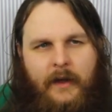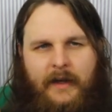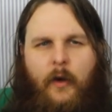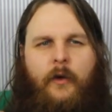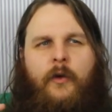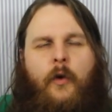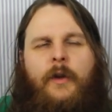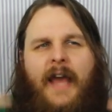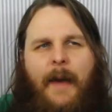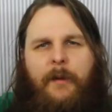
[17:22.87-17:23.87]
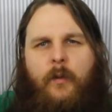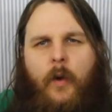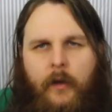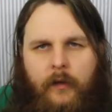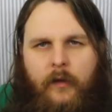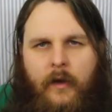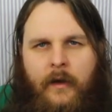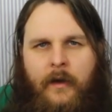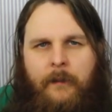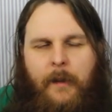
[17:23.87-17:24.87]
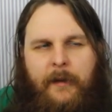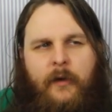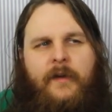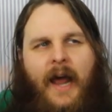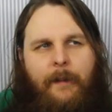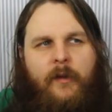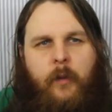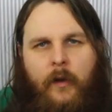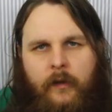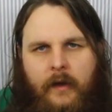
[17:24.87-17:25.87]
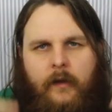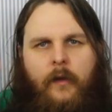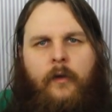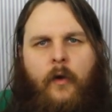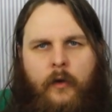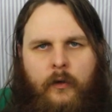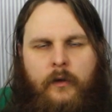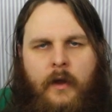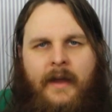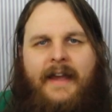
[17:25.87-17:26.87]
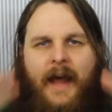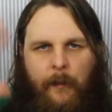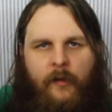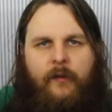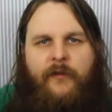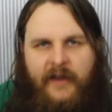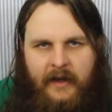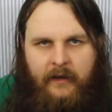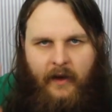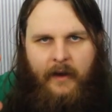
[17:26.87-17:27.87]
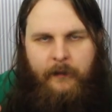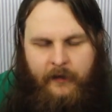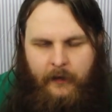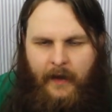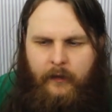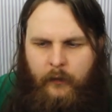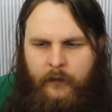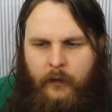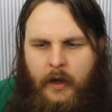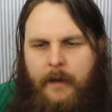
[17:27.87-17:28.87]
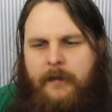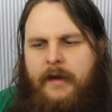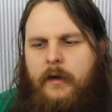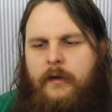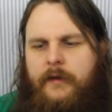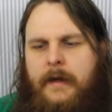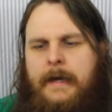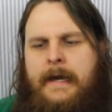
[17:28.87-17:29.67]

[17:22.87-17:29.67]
Like it could only happen once, but because it happens once and it's a circle, it happens infinity times. You know, that's sort of what I'm thinking of.